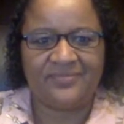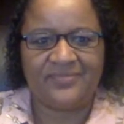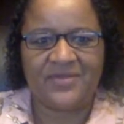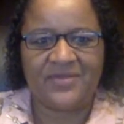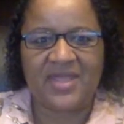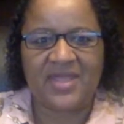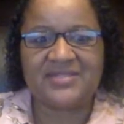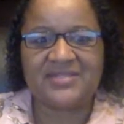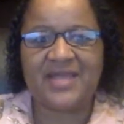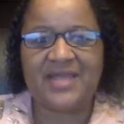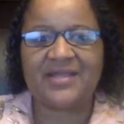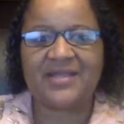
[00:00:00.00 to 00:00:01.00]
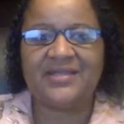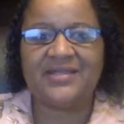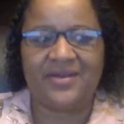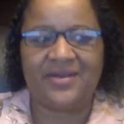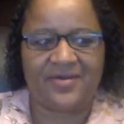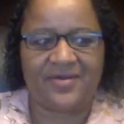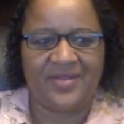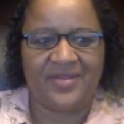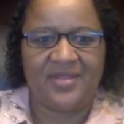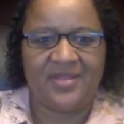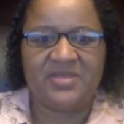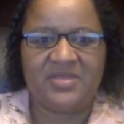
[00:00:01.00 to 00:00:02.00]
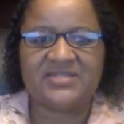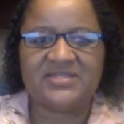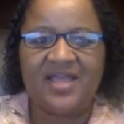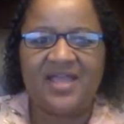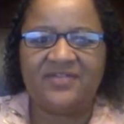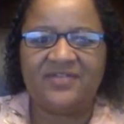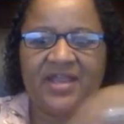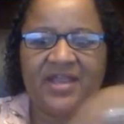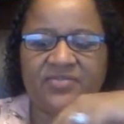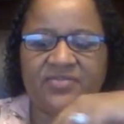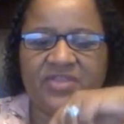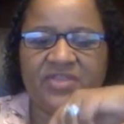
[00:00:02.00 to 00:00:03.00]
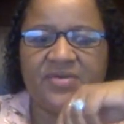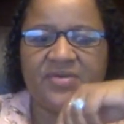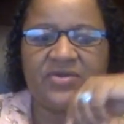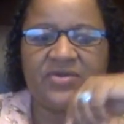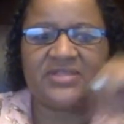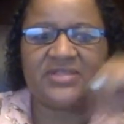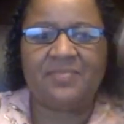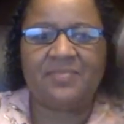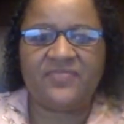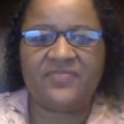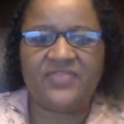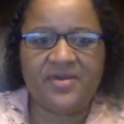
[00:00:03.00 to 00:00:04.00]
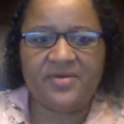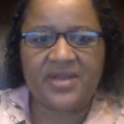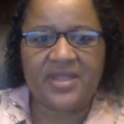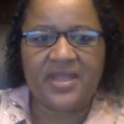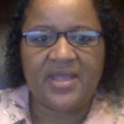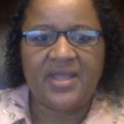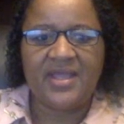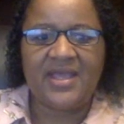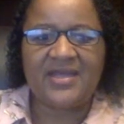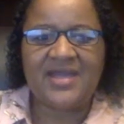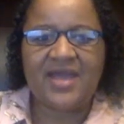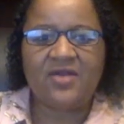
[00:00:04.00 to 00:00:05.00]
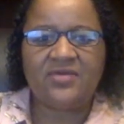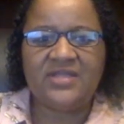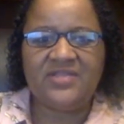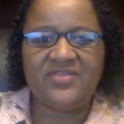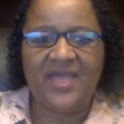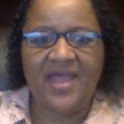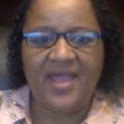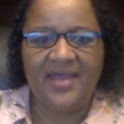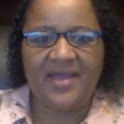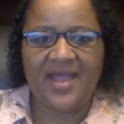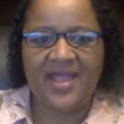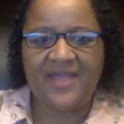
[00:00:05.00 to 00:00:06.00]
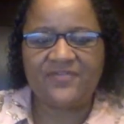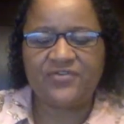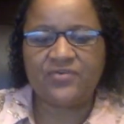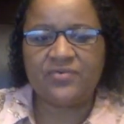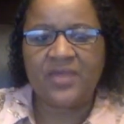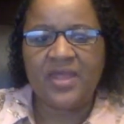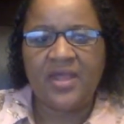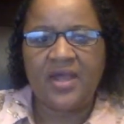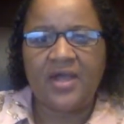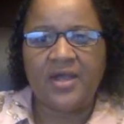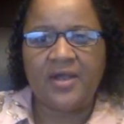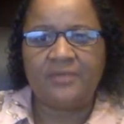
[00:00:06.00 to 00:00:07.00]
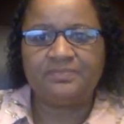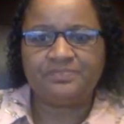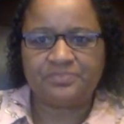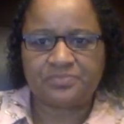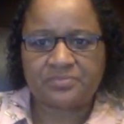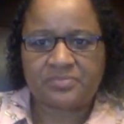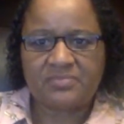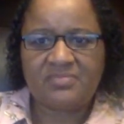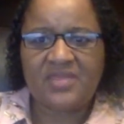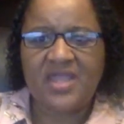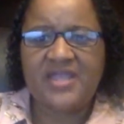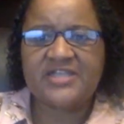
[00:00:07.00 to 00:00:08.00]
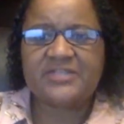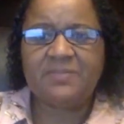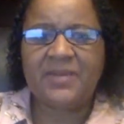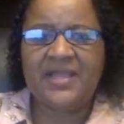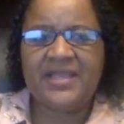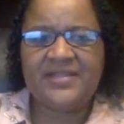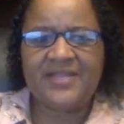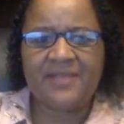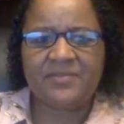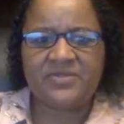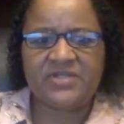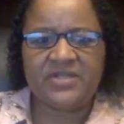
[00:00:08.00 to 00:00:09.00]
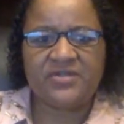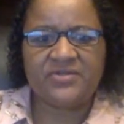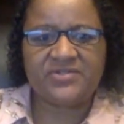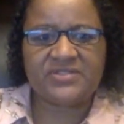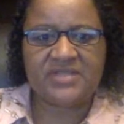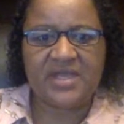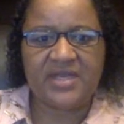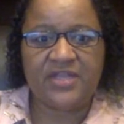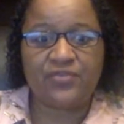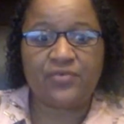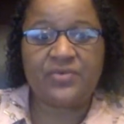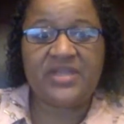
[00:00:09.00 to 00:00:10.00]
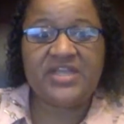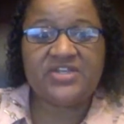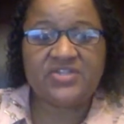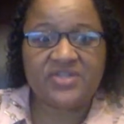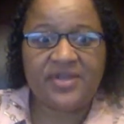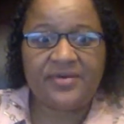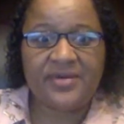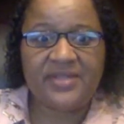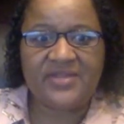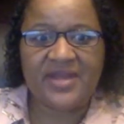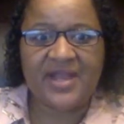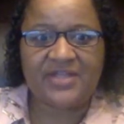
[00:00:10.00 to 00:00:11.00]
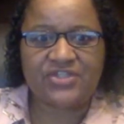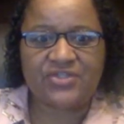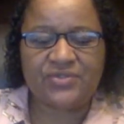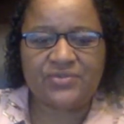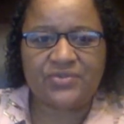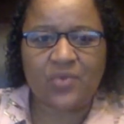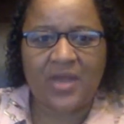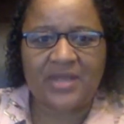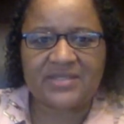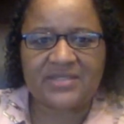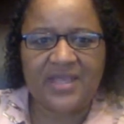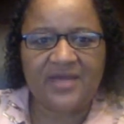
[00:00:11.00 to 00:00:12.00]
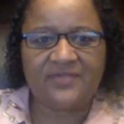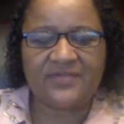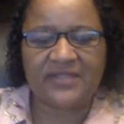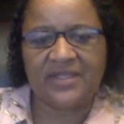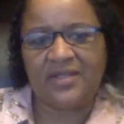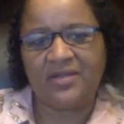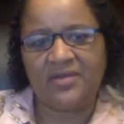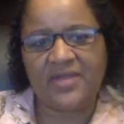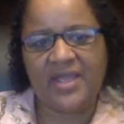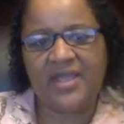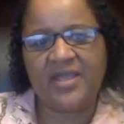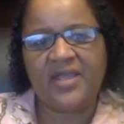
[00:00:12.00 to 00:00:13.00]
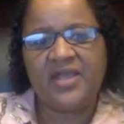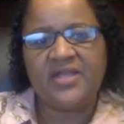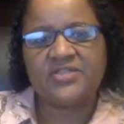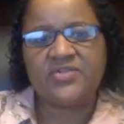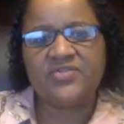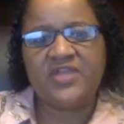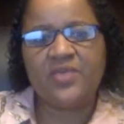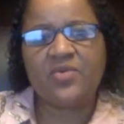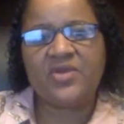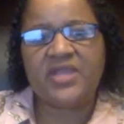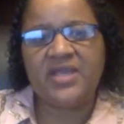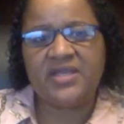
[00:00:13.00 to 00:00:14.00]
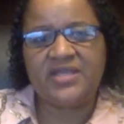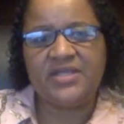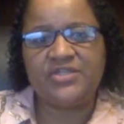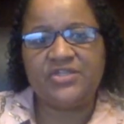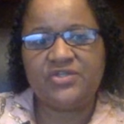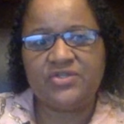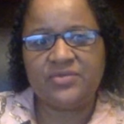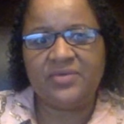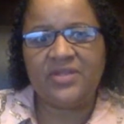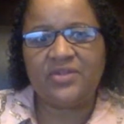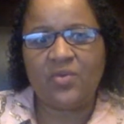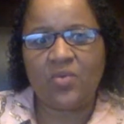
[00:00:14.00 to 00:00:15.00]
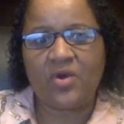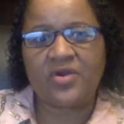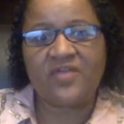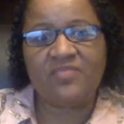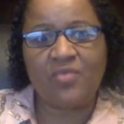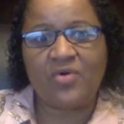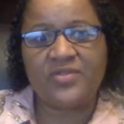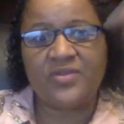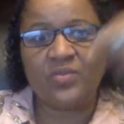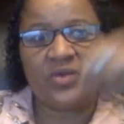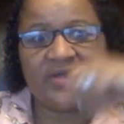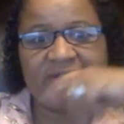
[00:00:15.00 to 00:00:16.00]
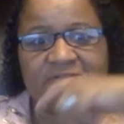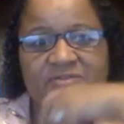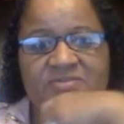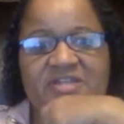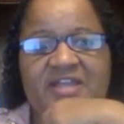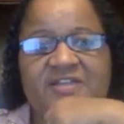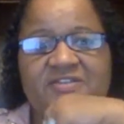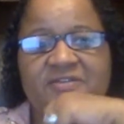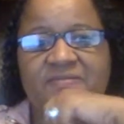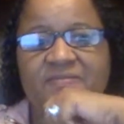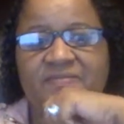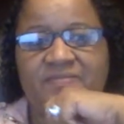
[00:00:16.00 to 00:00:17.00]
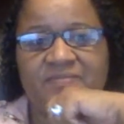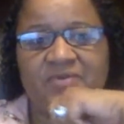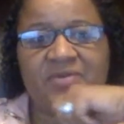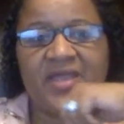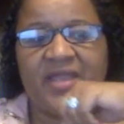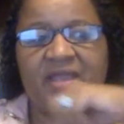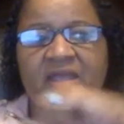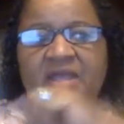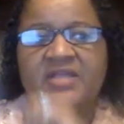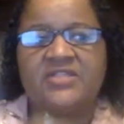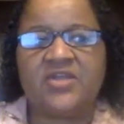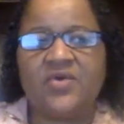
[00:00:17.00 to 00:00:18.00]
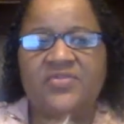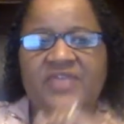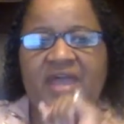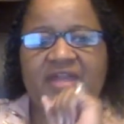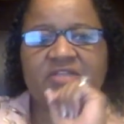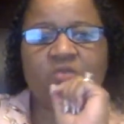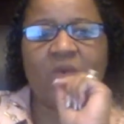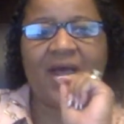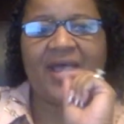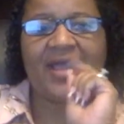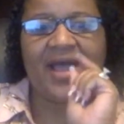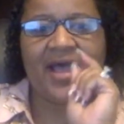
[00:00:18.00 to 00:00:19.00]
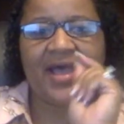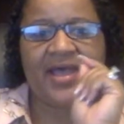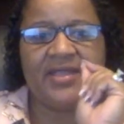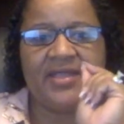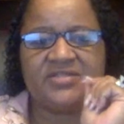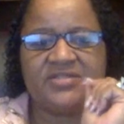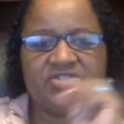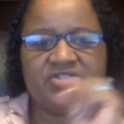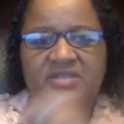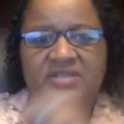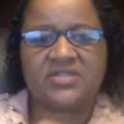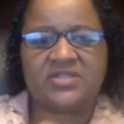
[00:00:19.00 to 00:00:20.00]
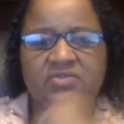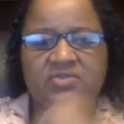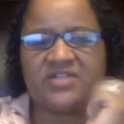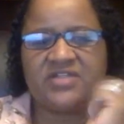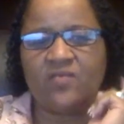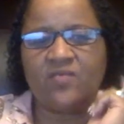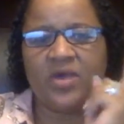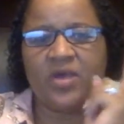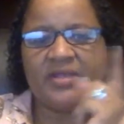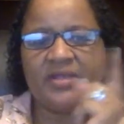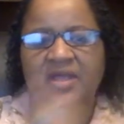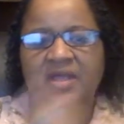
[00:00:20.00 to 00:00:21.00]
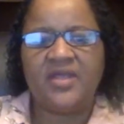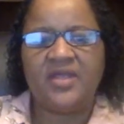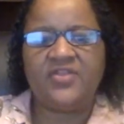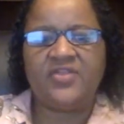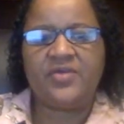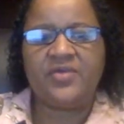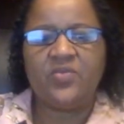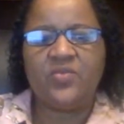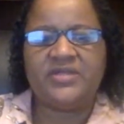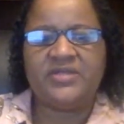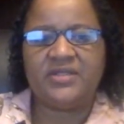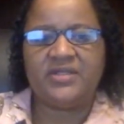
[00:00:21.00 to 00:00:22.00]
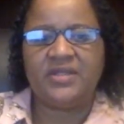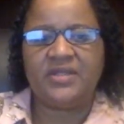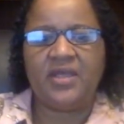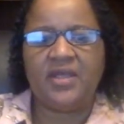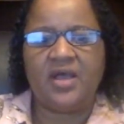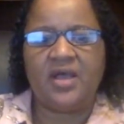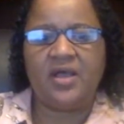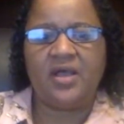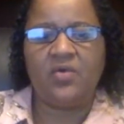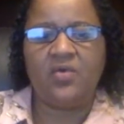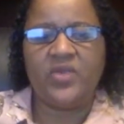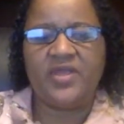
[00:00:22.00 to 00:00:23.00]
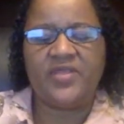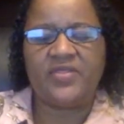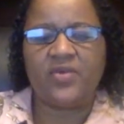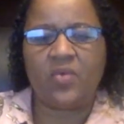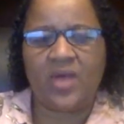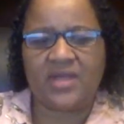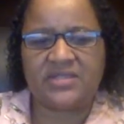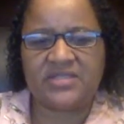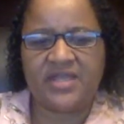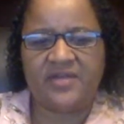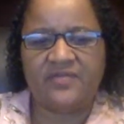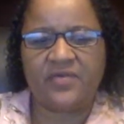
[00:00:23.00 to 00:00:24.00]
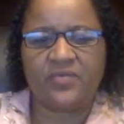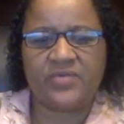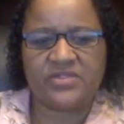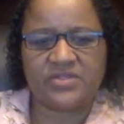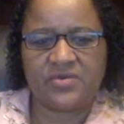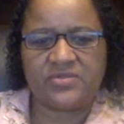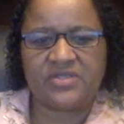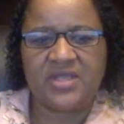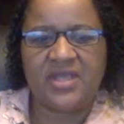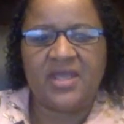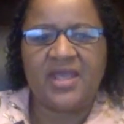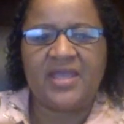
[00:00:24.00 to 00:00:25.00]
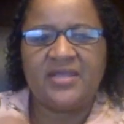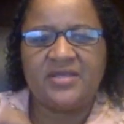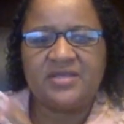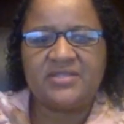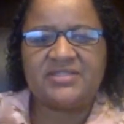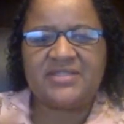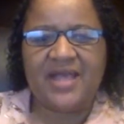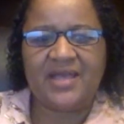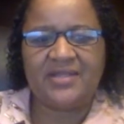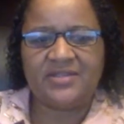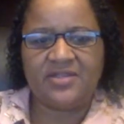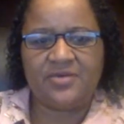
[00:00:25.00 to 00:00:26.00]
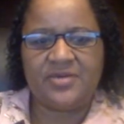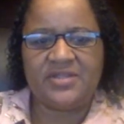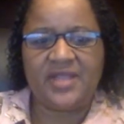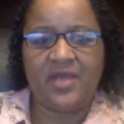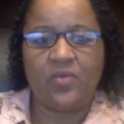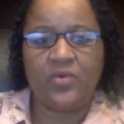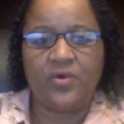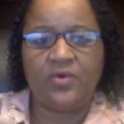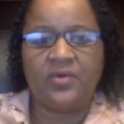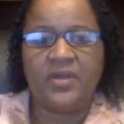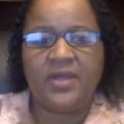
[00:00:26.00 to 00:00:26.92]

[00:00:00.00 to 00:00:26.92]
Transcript: Okay, it's not clear. because I have layered theory on top of theory. And not only that, I have to um, explain that particular study through each theory that I choose qualitatively. Okay. So then we're getting into doing the work of more than one dissertation. Okay. So that is why I suggest that students have one theory when dealing with qualitative research, a good solid theory that will